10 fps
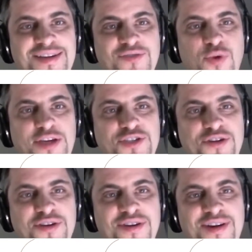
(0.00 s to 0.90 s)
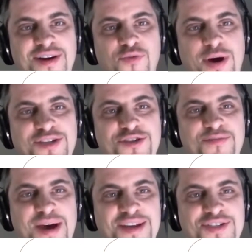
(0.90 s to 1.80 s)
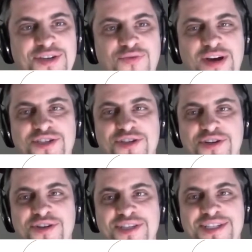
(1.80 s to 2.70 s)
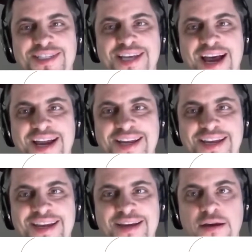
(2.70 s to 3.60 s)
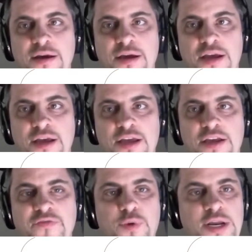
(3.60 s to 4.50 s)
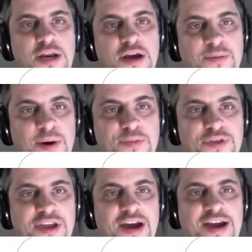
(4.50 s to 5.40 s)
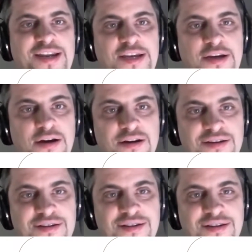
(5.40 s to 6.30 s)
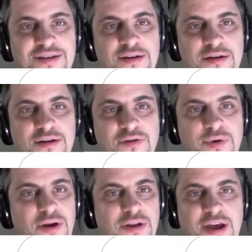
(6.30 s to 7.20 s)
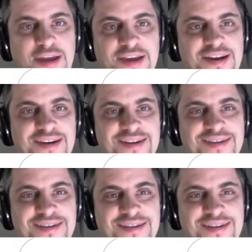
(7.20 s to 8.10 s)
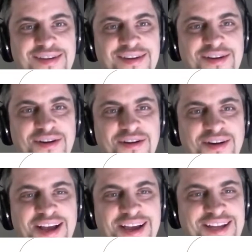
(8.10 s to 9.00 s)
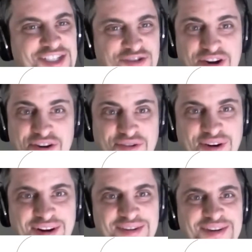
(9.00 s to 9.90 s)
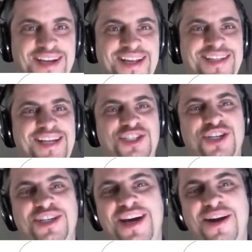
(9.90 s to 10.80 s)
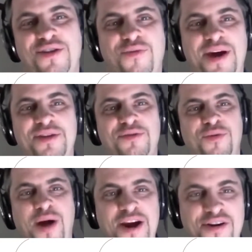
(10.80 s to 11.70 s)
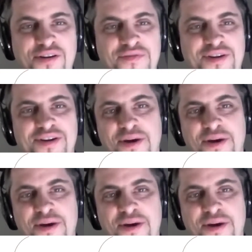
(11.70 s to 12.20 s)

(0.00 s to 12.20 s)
Western medicine, Western society, if we didn't come up with the idea, we don't like it. It's true. That's just kind of the way that we're wired over here.